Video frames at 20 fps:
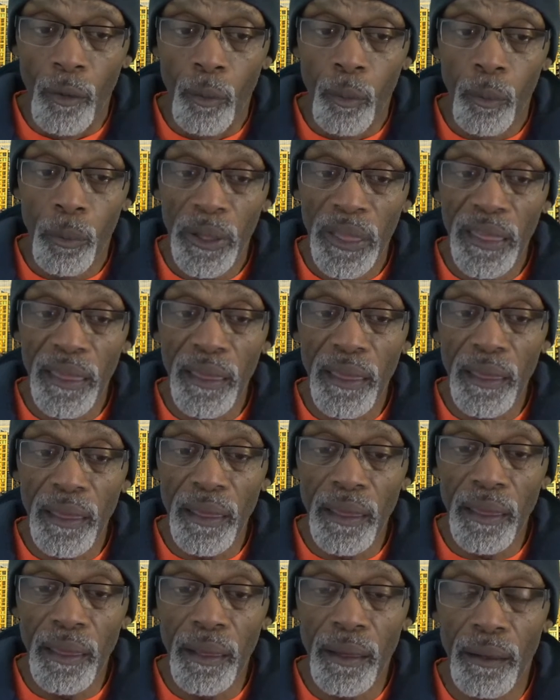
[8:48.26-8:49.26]

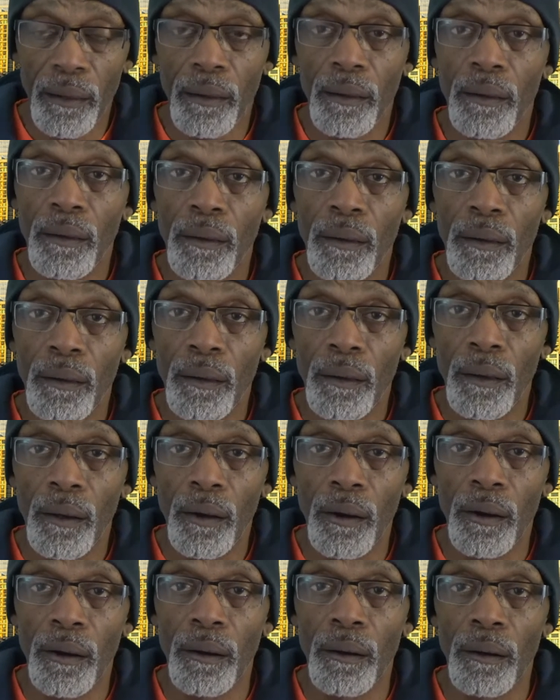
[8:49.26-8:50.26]
We
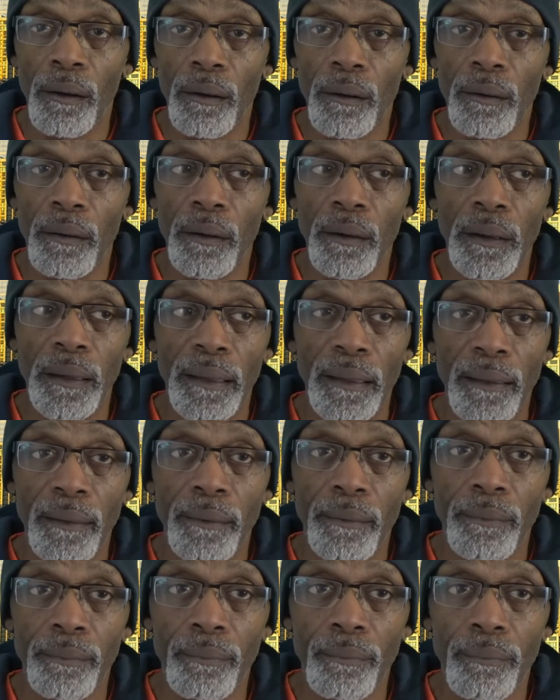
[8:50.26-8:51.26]
are
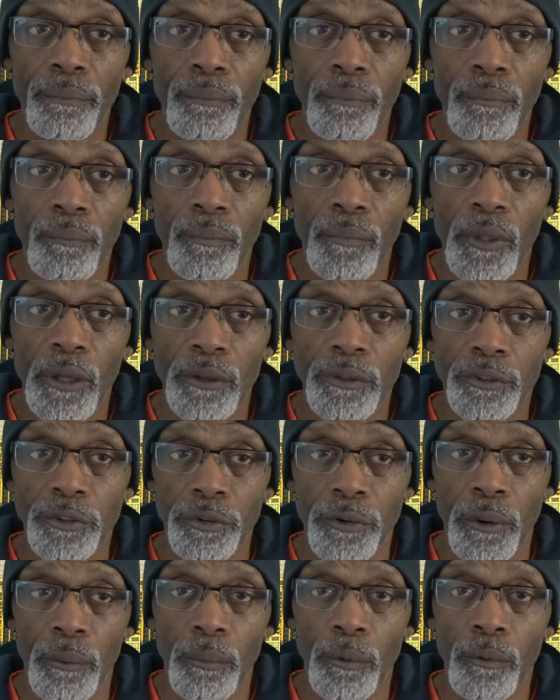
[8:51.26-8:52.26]
in
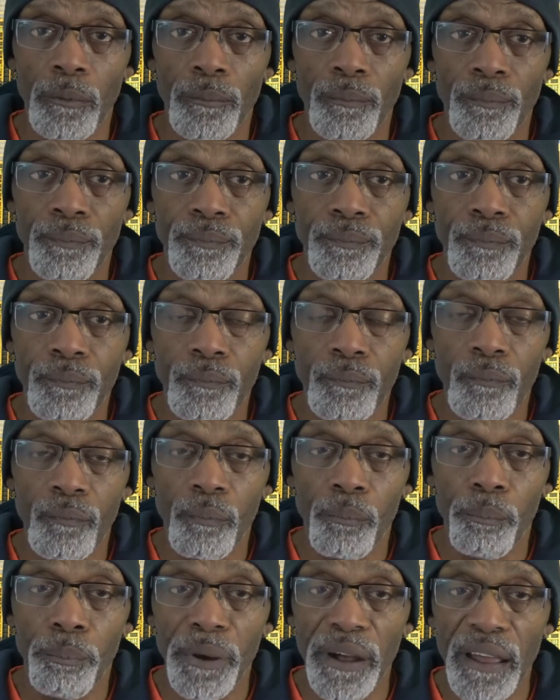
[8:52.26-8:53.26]
trouble.
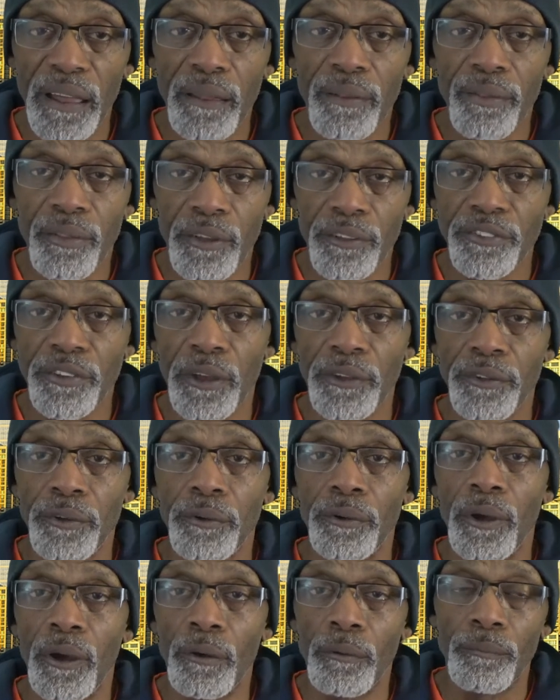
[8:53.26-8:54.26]
But this I
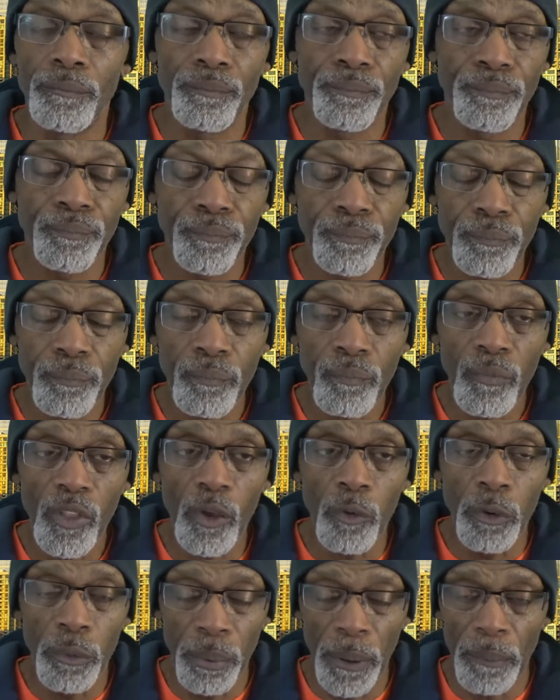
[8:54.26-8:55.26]
do know.
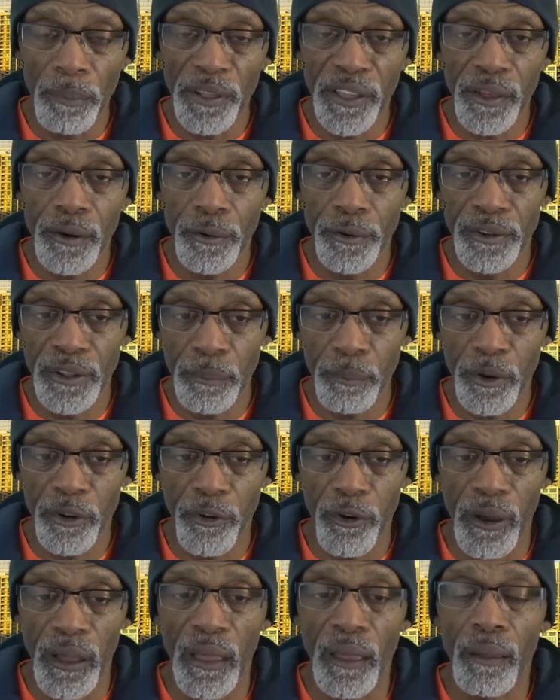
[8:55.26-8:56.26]
Republican or
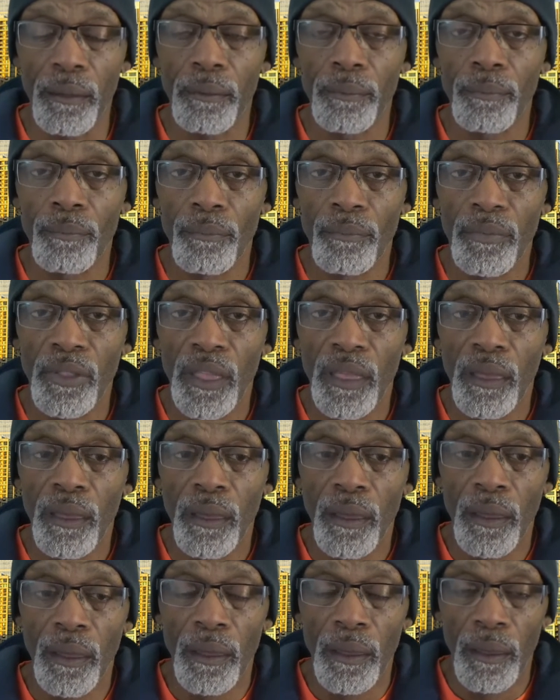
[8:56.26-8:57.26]
Democrat,
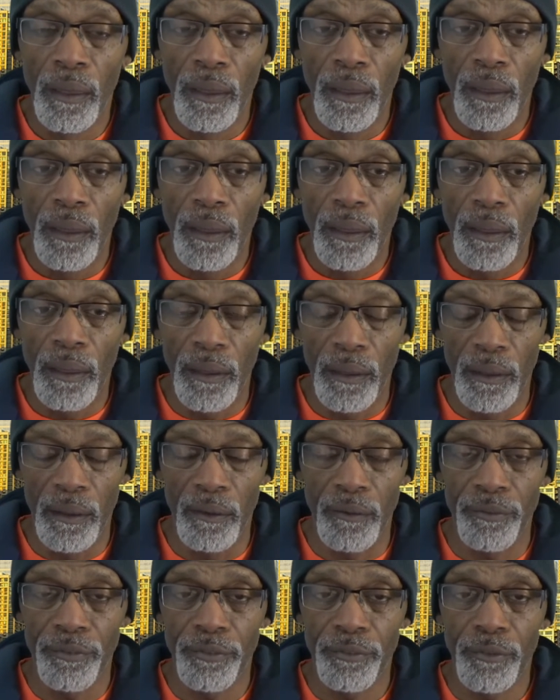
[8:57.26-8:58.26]

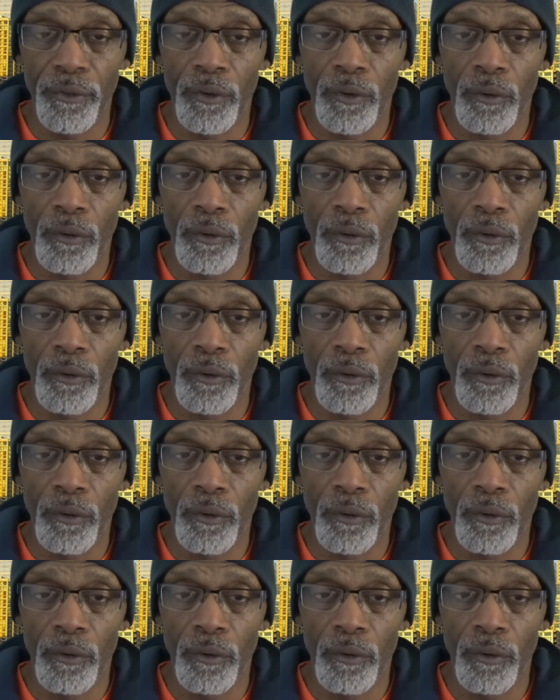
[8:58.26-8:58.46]
if